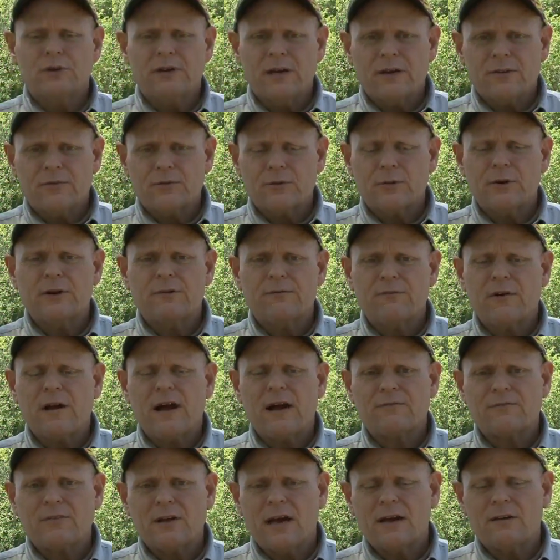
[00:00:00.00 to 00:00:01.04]
get 3 to
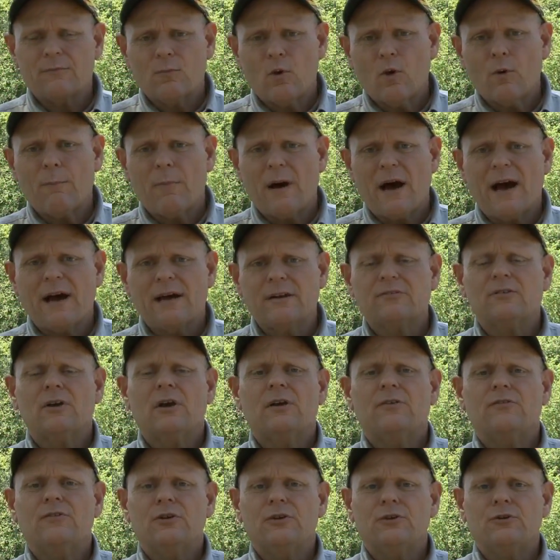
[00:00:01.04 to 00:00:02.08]
5 times more bites
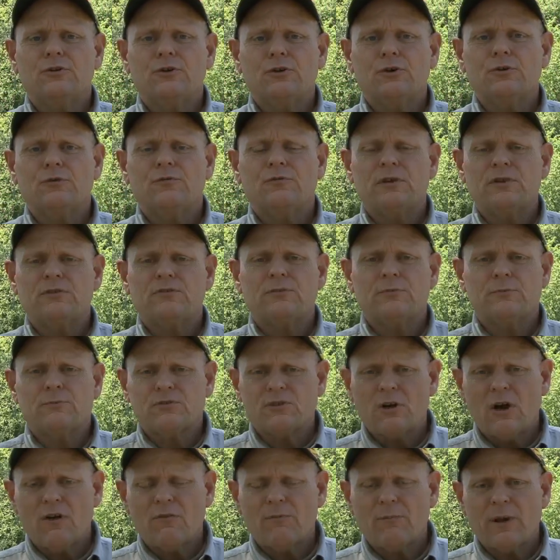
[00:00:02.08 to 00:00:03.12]
than you do fishing
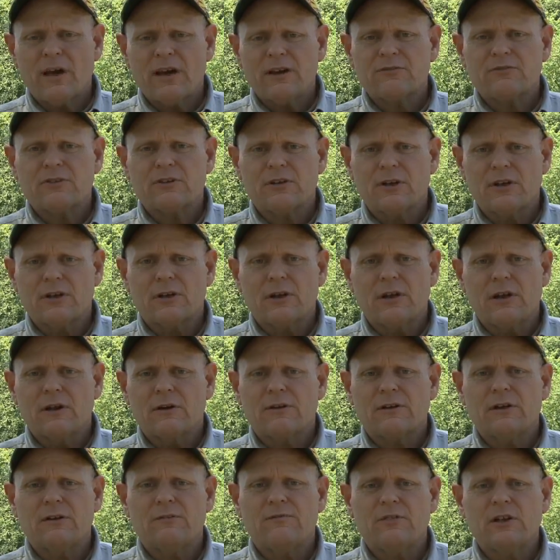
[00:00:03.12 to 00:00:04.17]
soft plastic in a
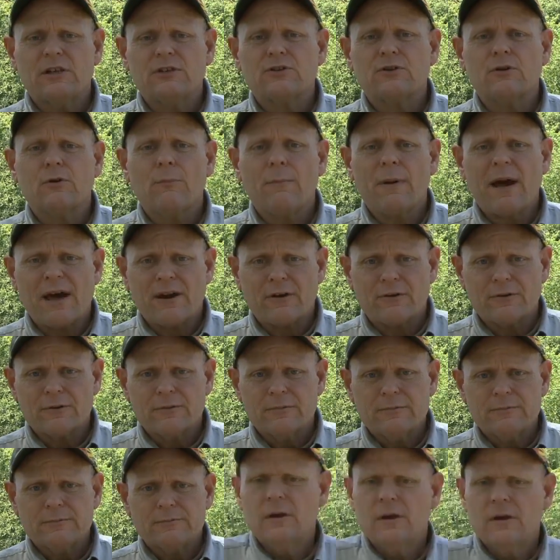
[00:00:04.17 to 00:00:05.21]
conventional manner.
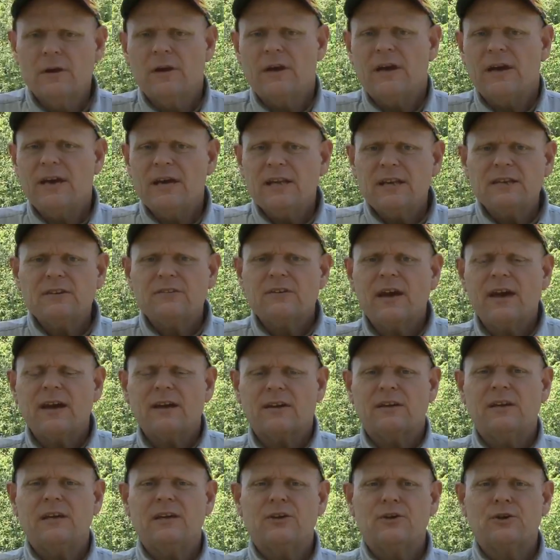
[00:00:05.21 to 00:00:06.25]
Any
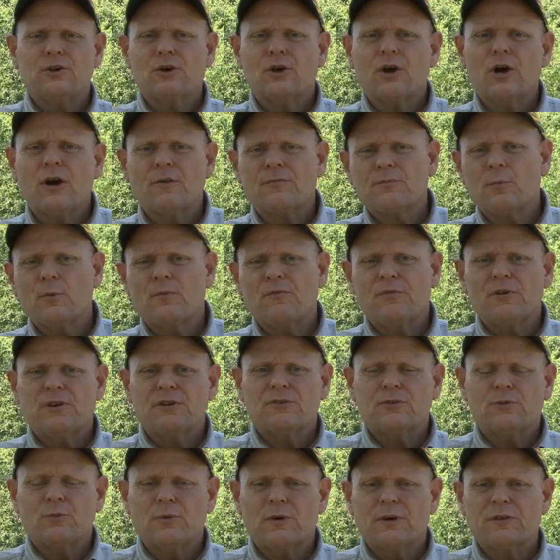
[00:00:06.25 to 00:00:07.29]
technique you're comfortable
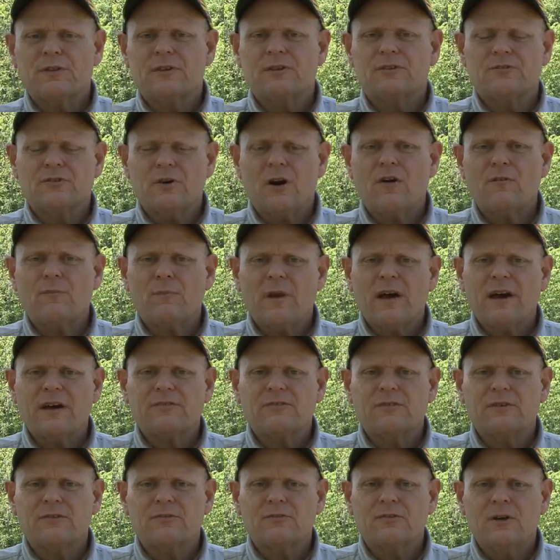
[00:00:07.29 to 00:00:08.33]
fishing with in soft
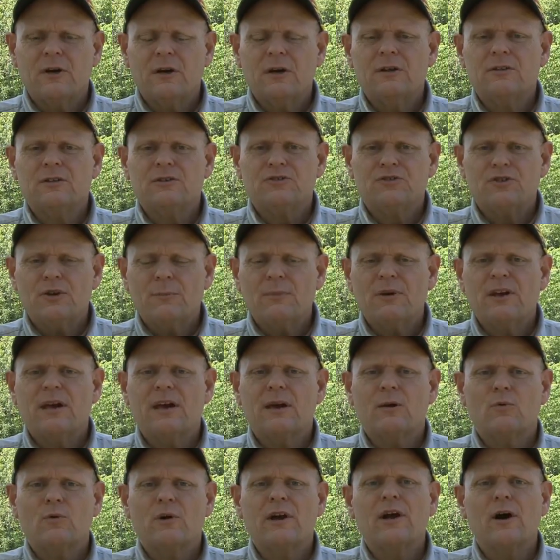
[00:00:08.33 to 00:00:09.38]
plastics, the shimmy
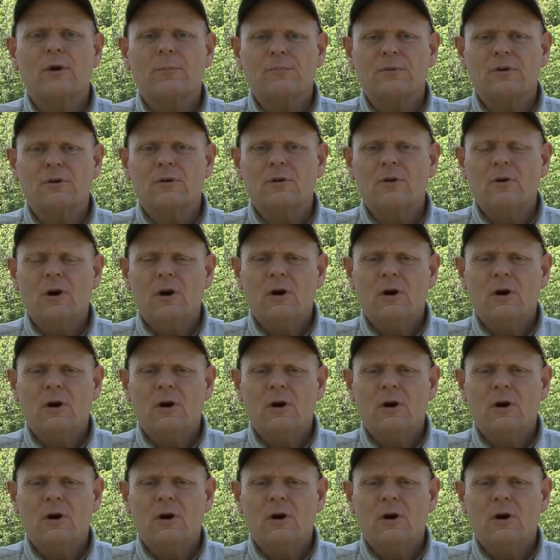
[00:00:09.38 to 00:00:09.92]
head will help you.